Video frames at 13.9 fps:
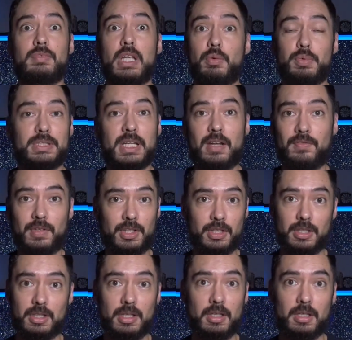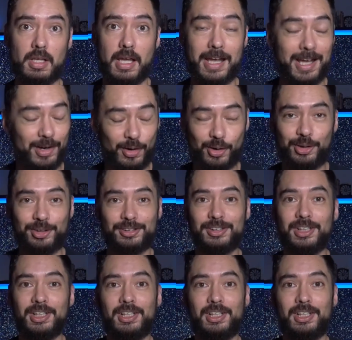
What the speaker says: It was not very good at all,